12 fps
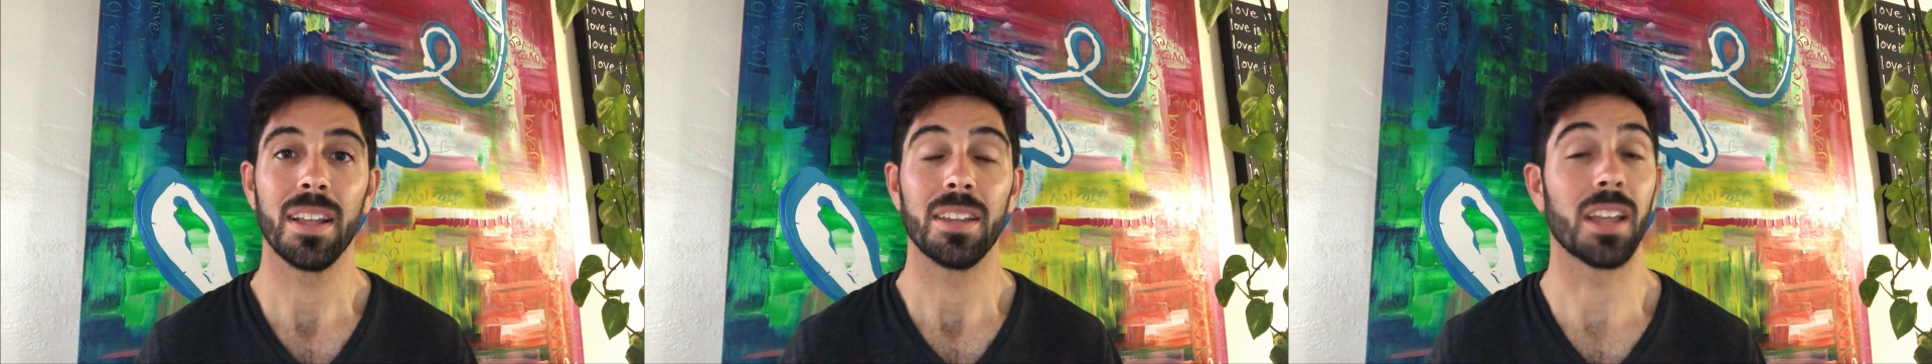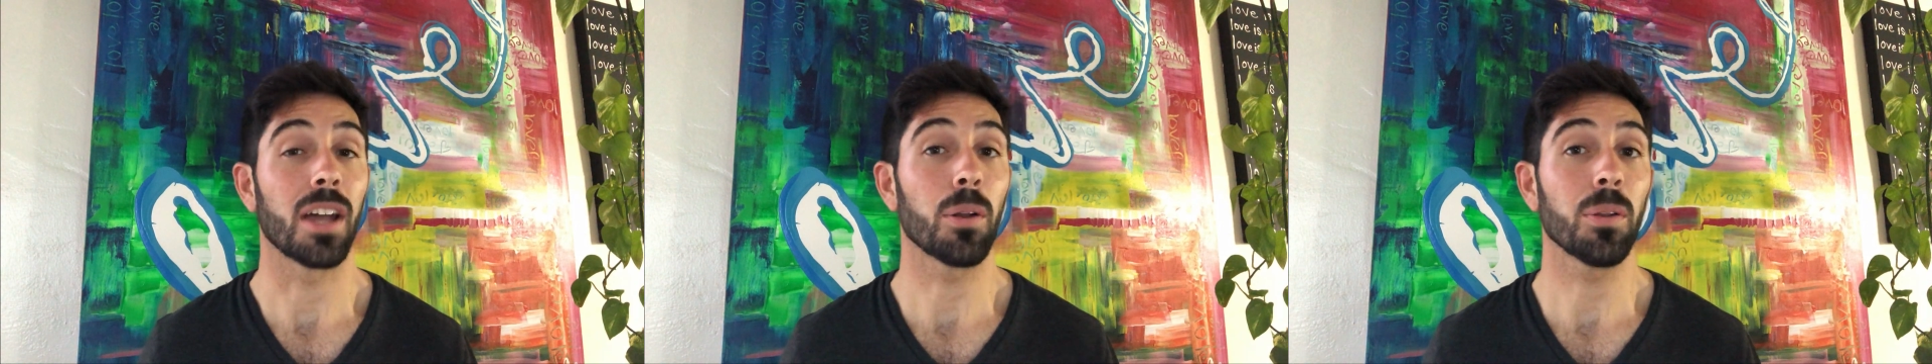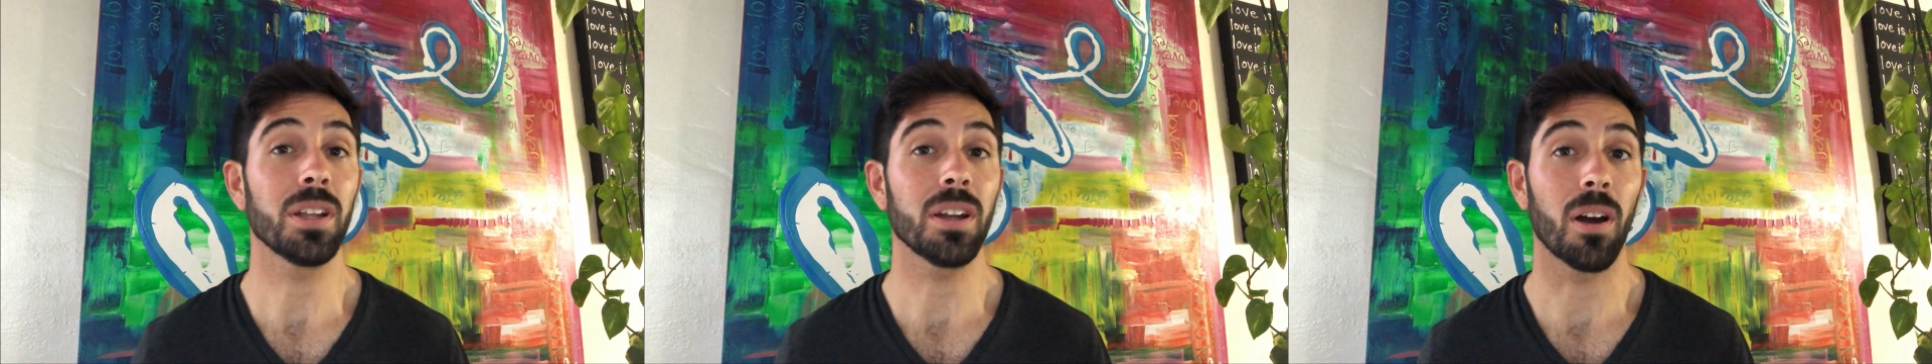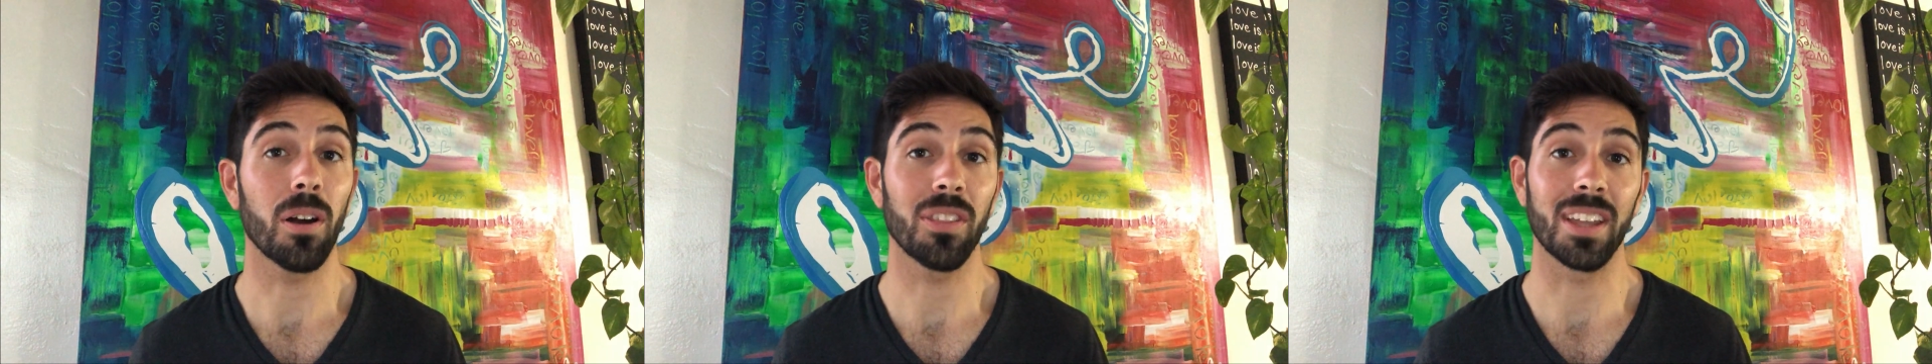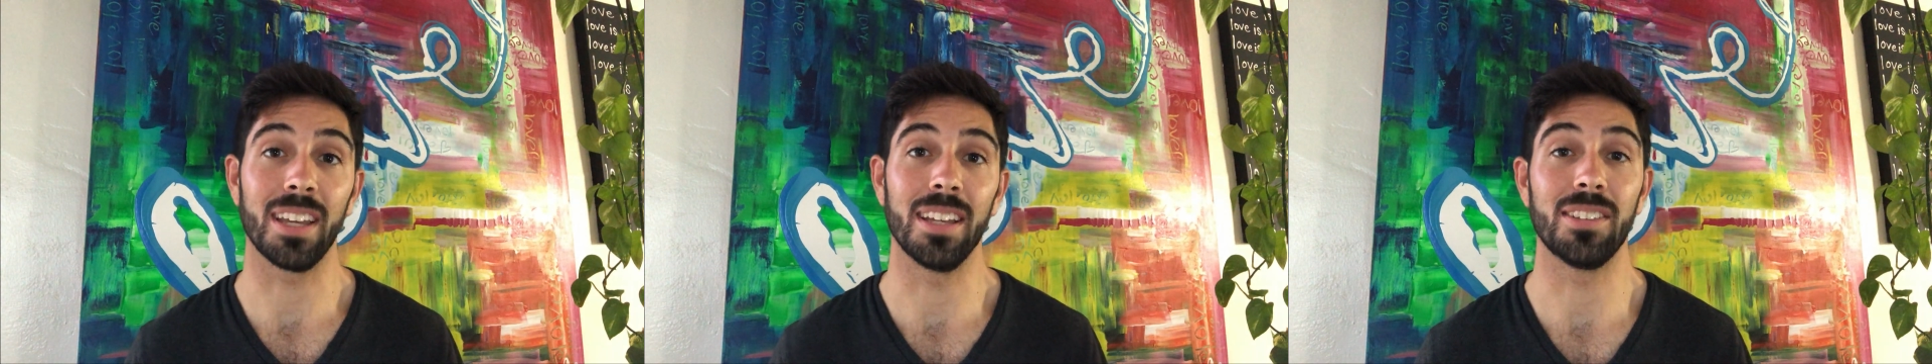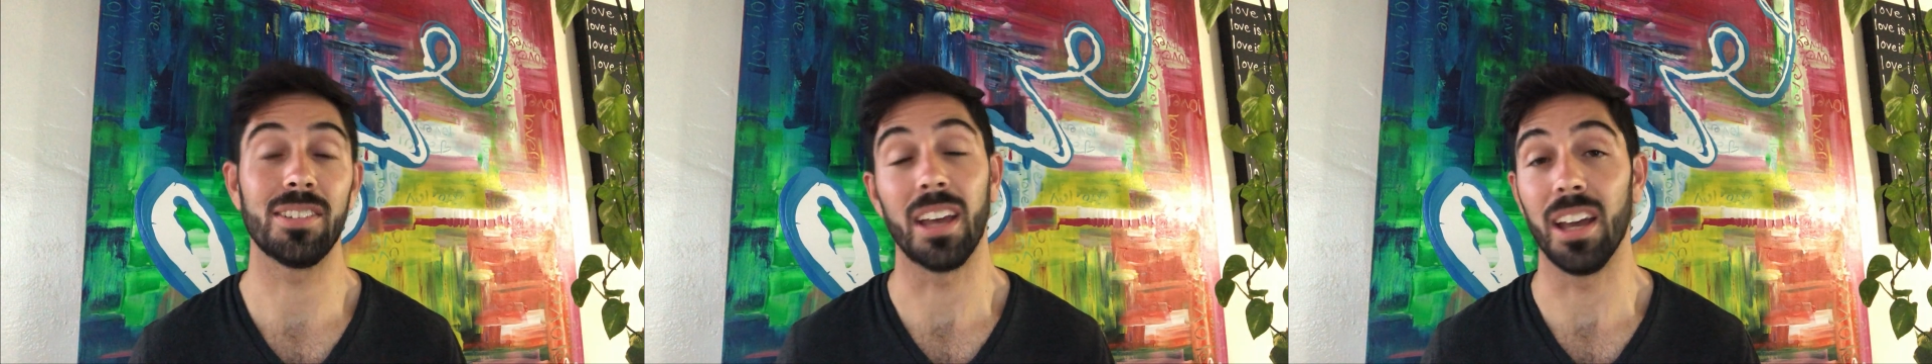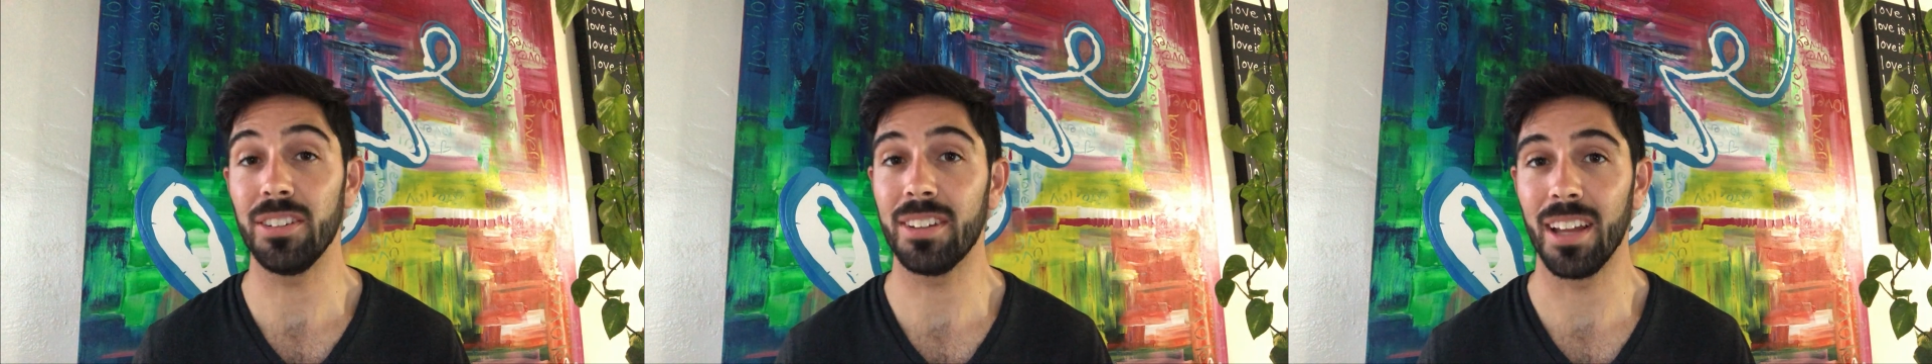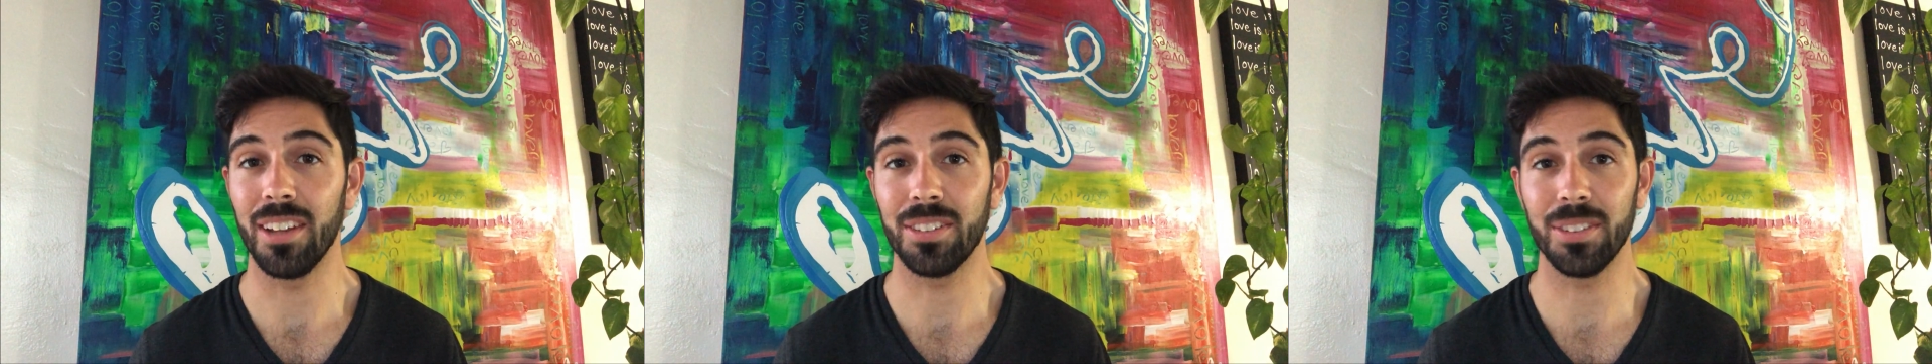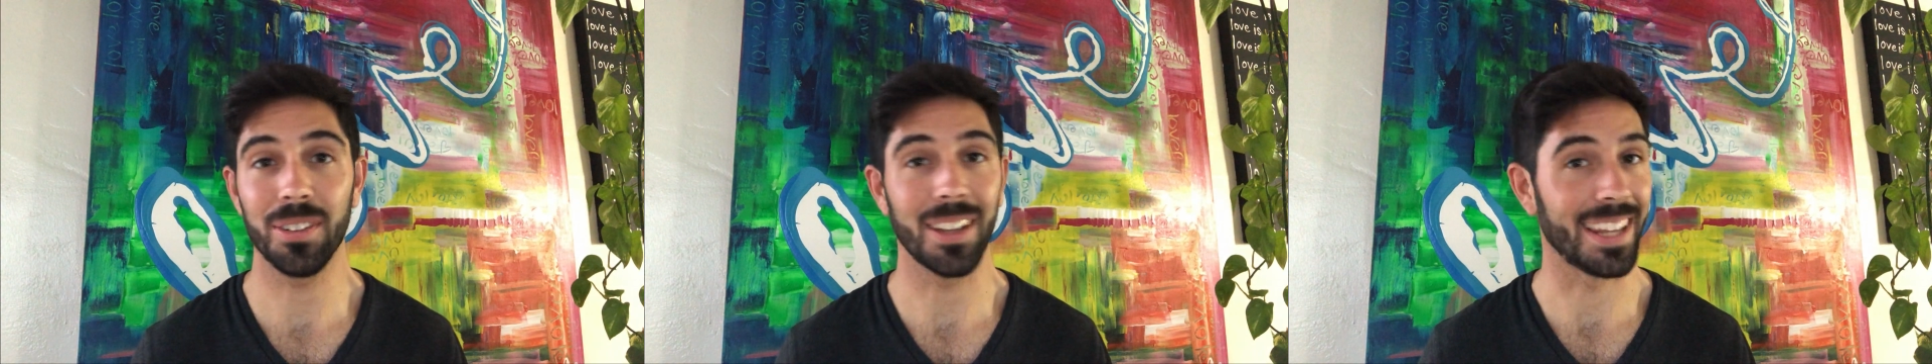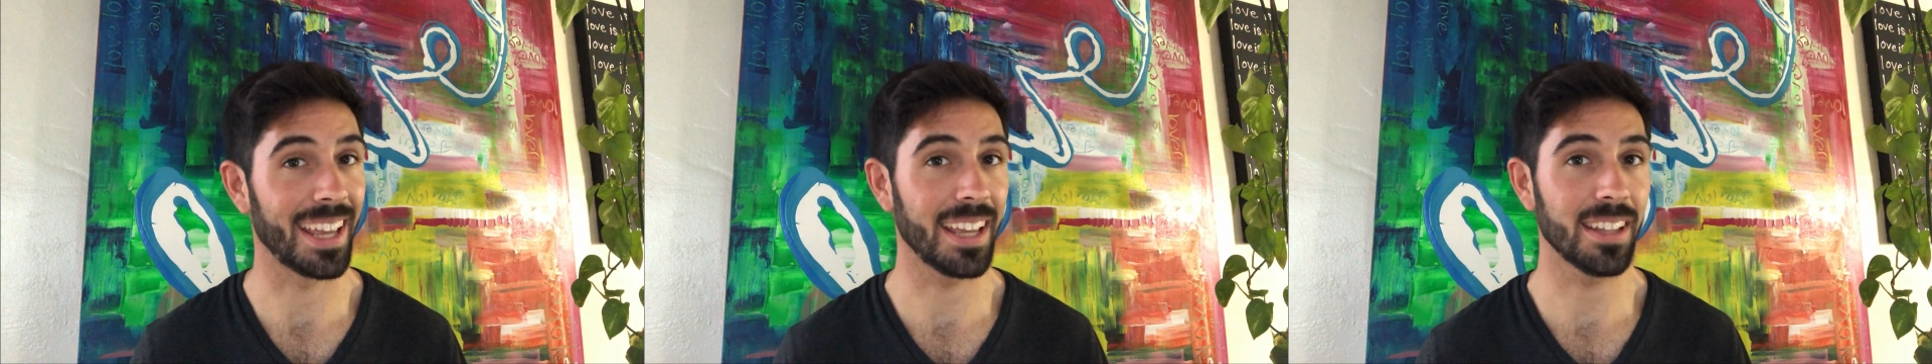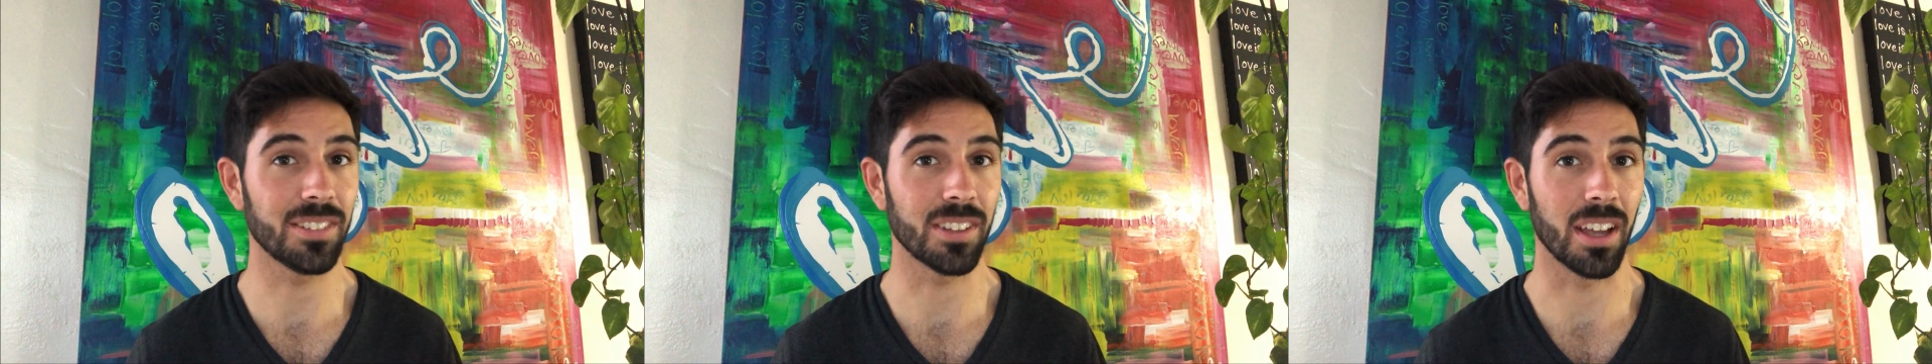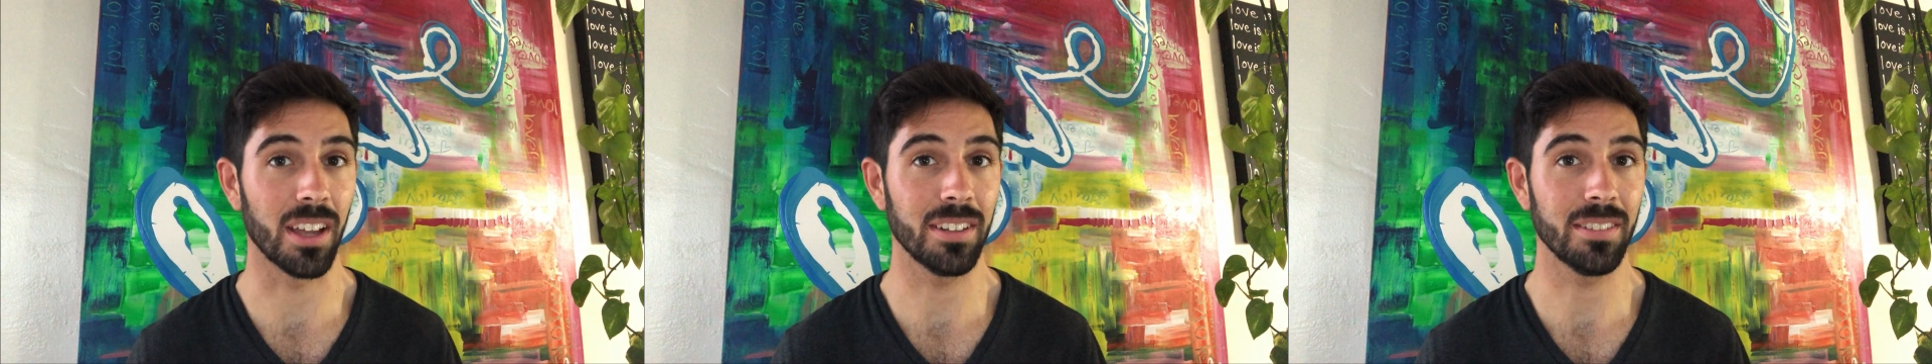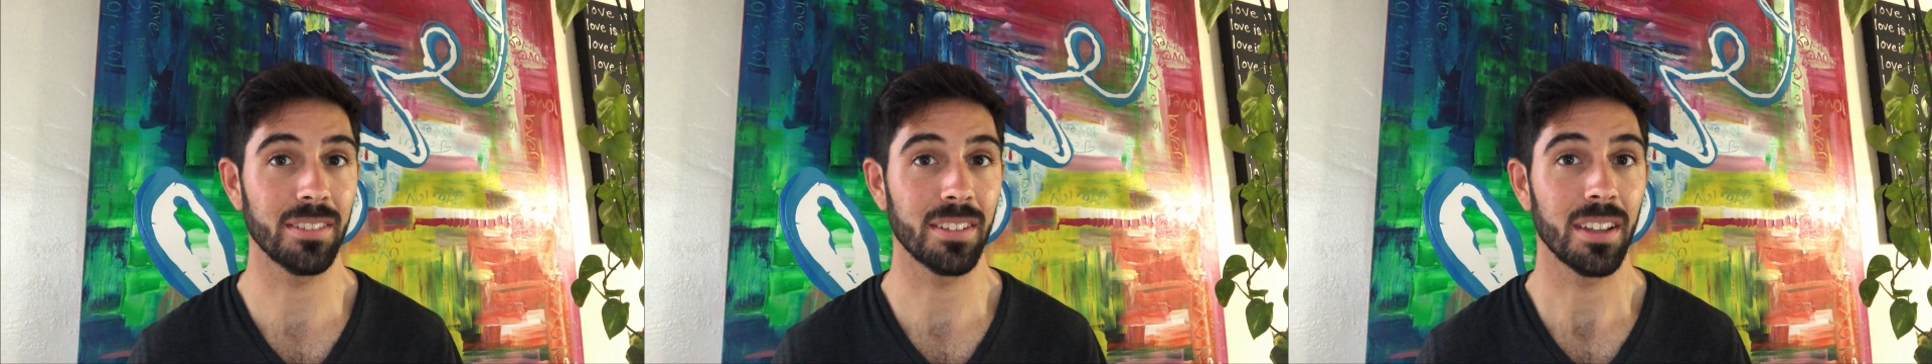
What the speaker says: Not only are the kits educational and hands-on,